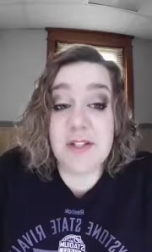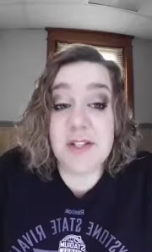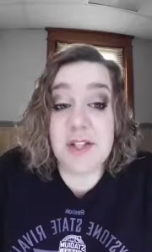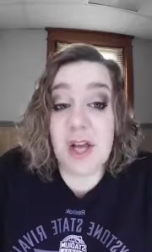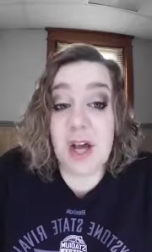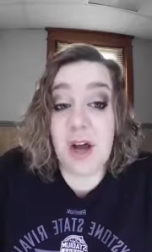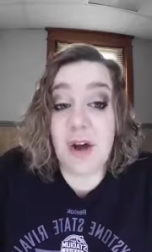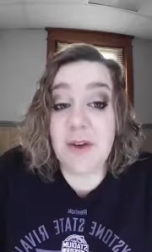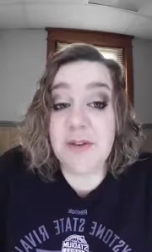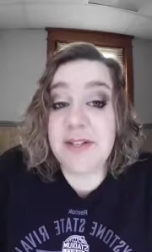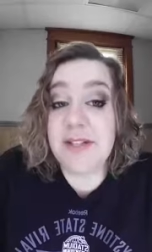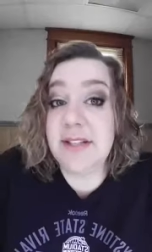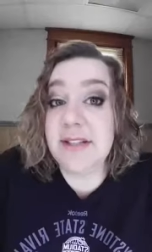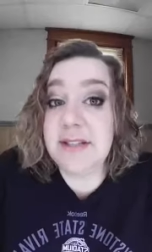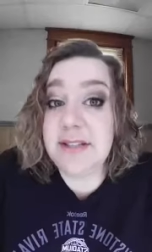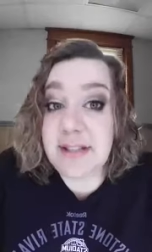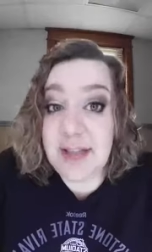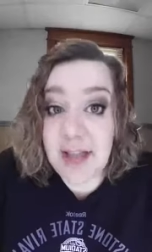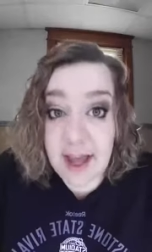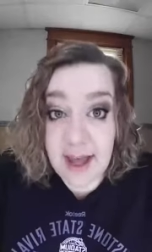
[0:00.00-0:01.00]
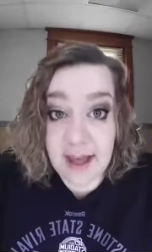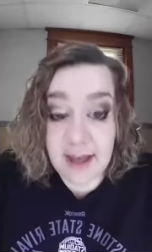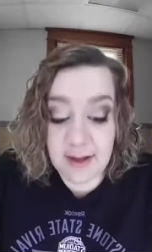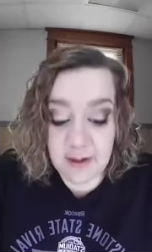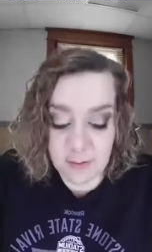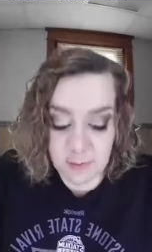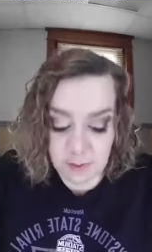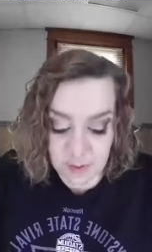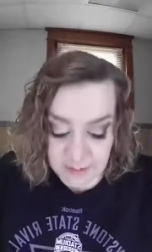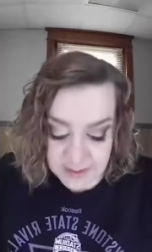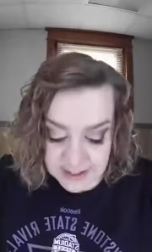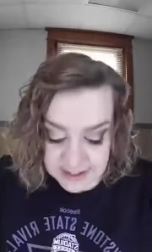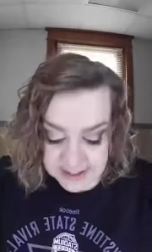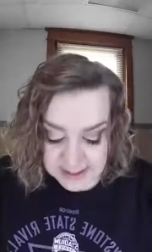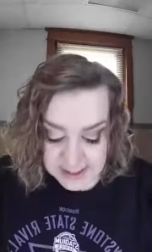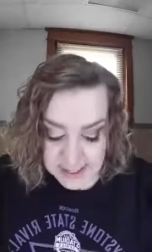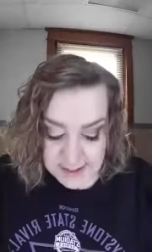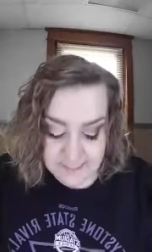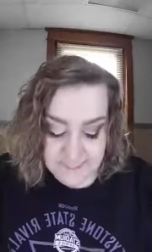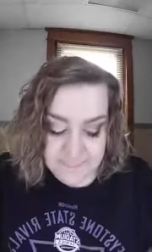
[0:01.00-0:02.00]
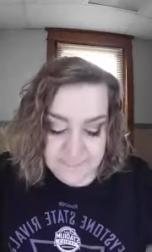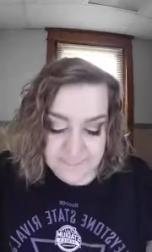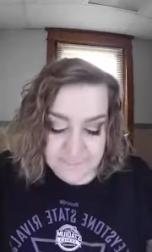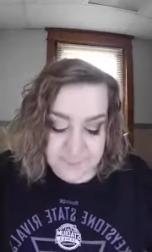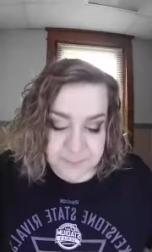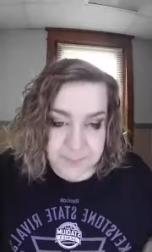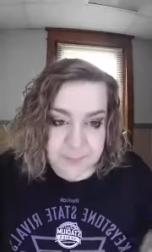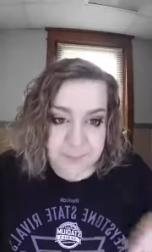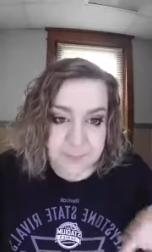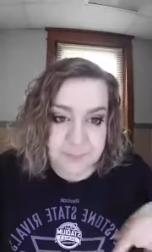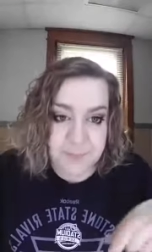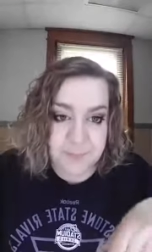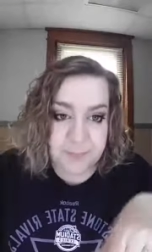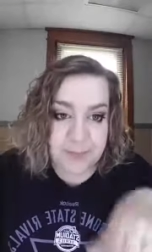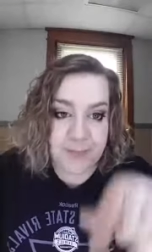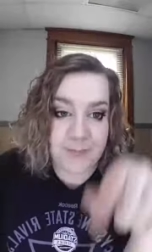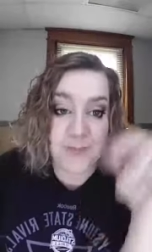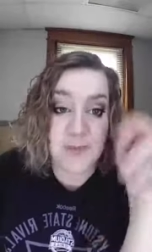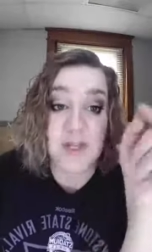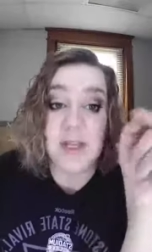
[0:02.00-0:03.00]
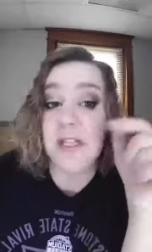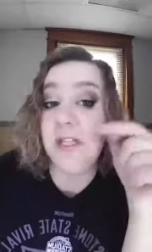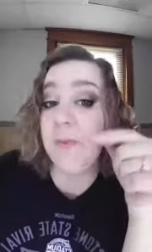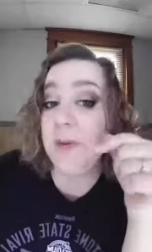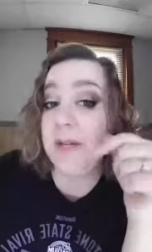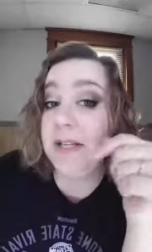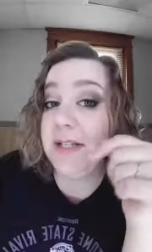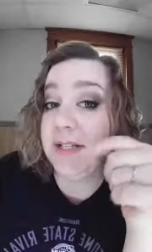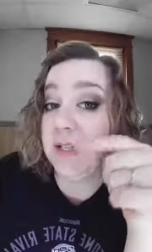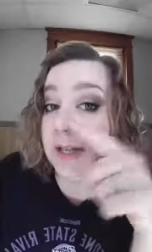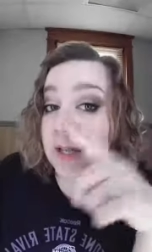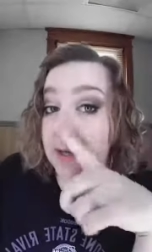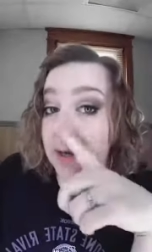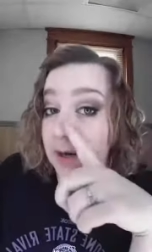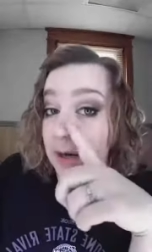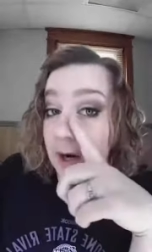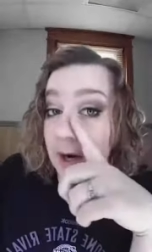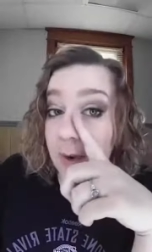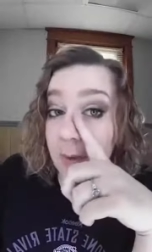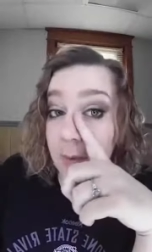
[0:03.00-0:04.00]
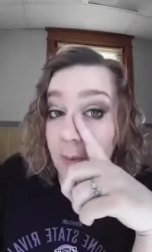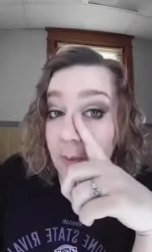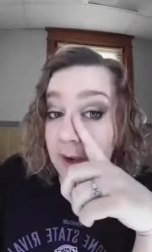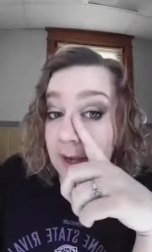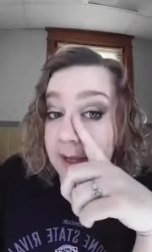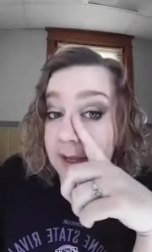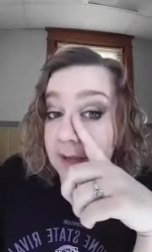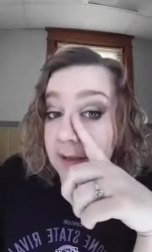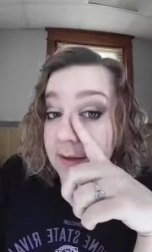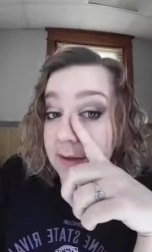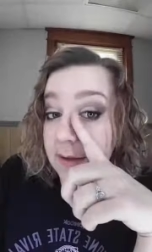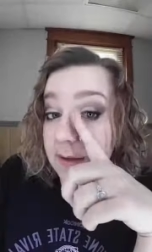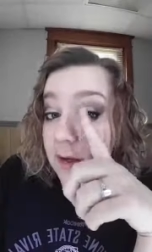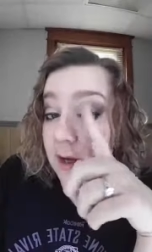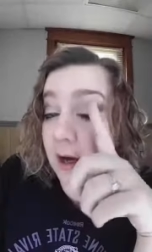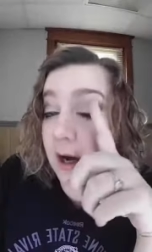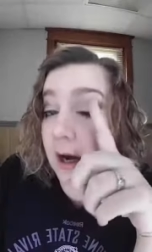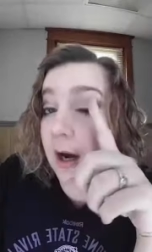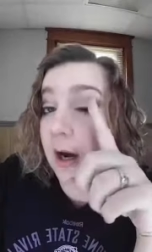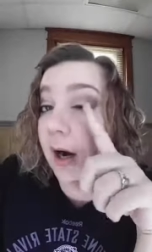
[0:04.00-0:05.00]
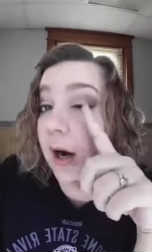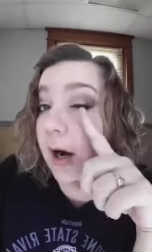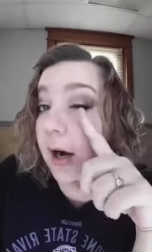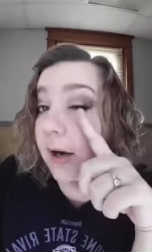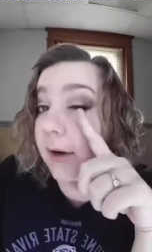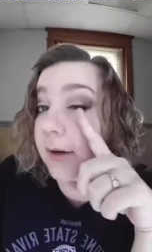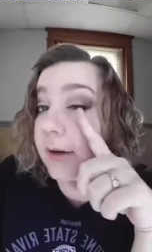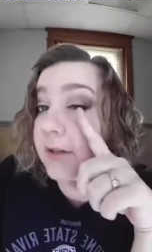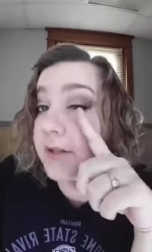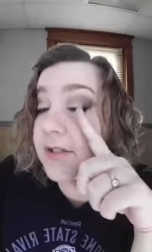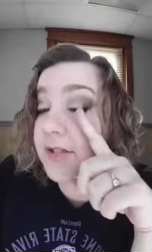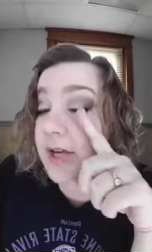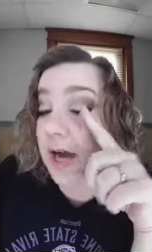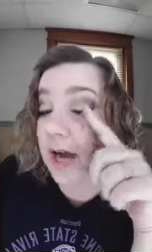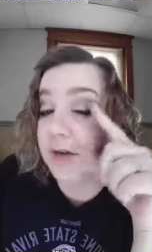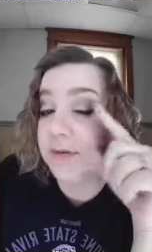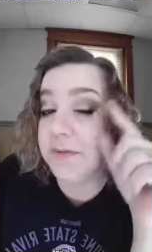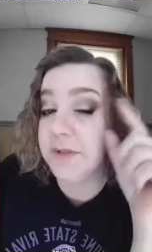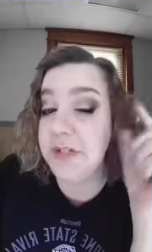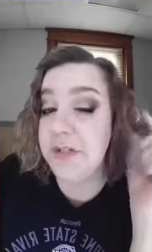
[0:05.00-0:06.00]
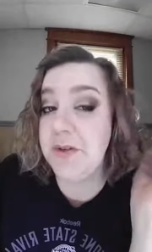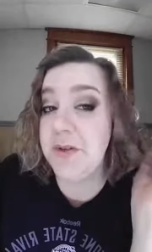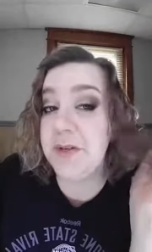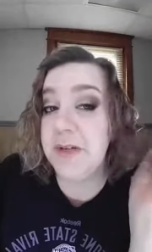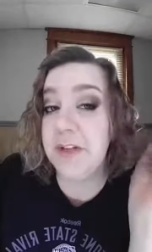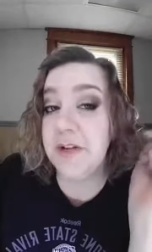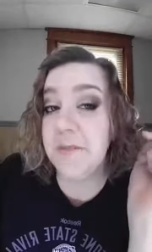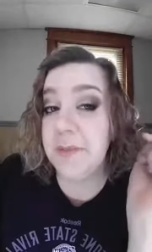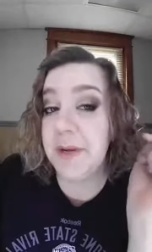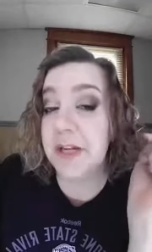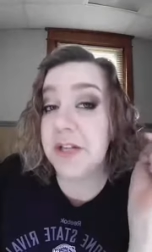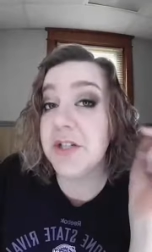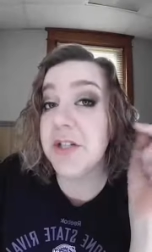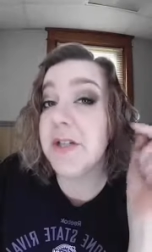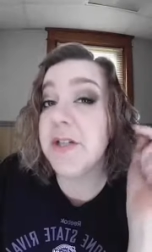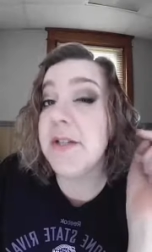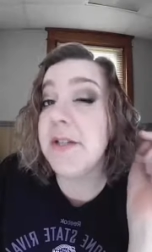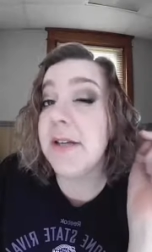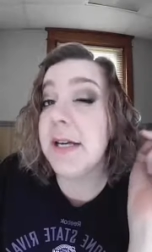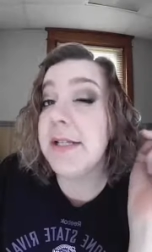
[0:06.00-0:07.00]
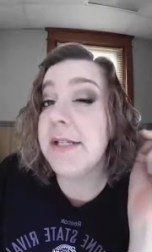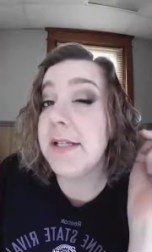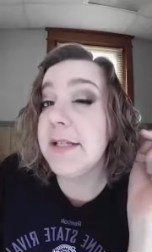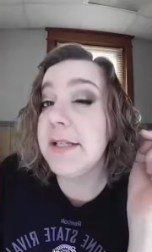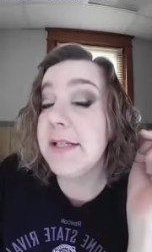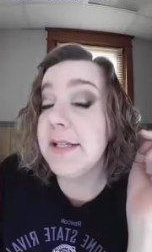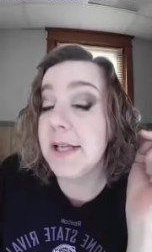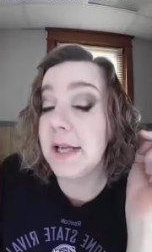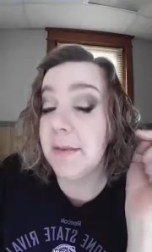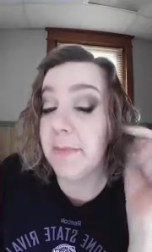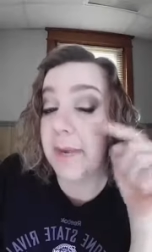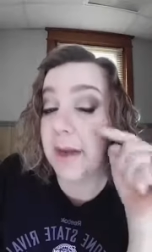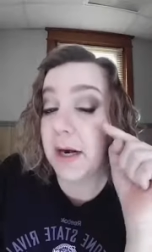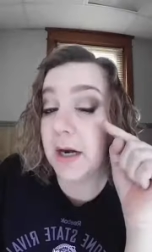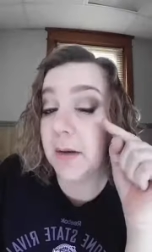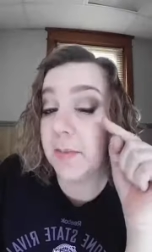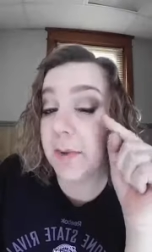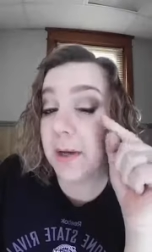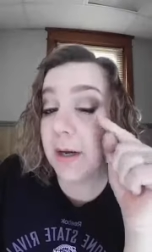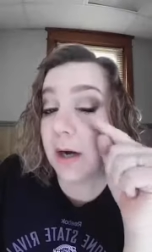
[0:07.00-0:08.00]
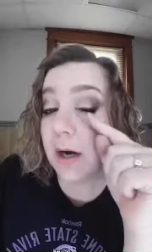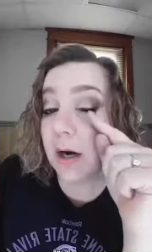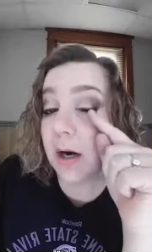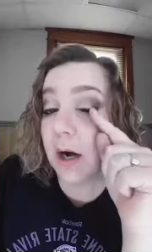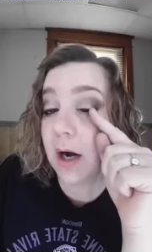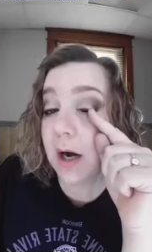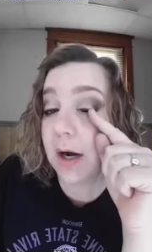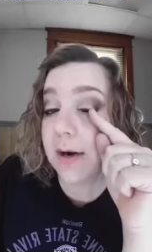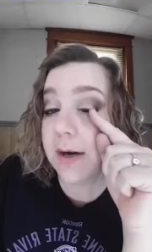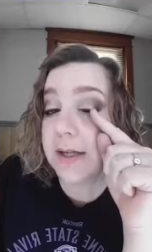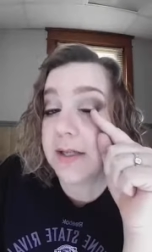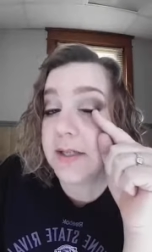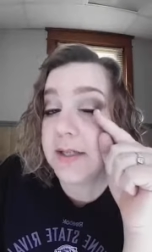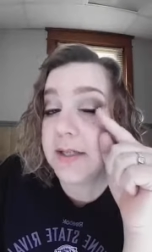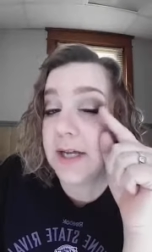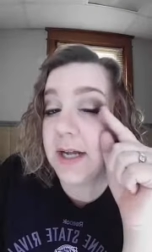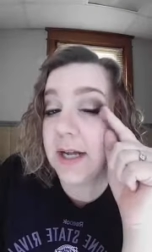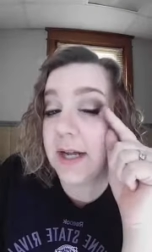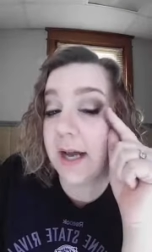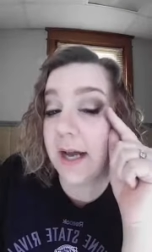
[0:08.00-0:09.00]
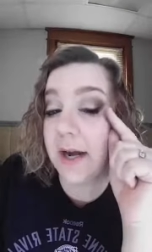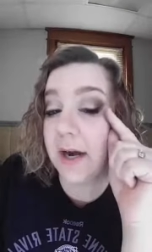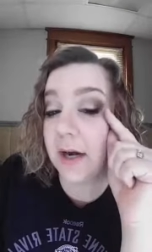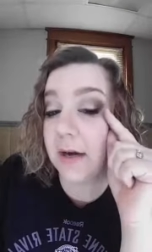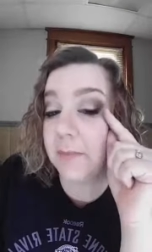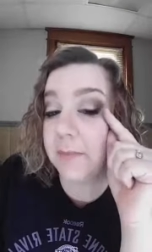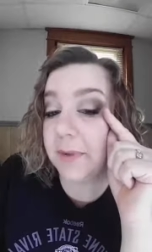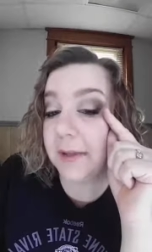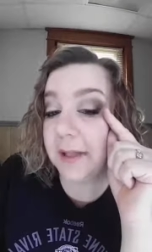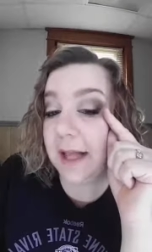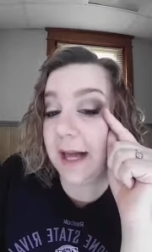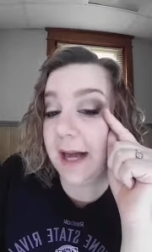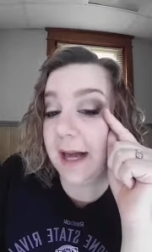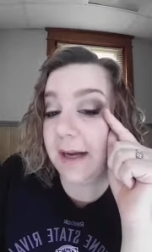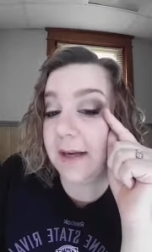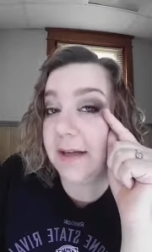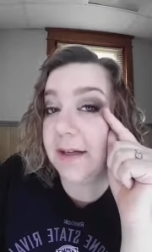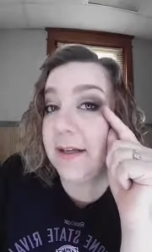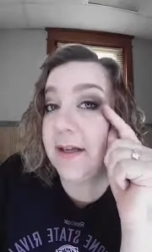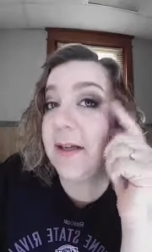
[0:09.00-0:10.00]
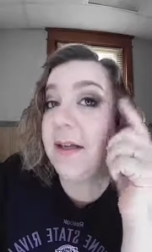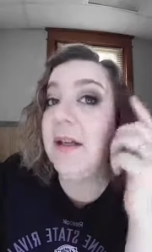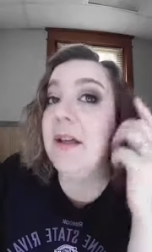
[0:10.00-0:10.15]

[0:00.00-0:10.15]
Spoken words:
So today what we did is we did our white, our orange. I'm going to do another picture so you guys can see it better, but our orange and our black.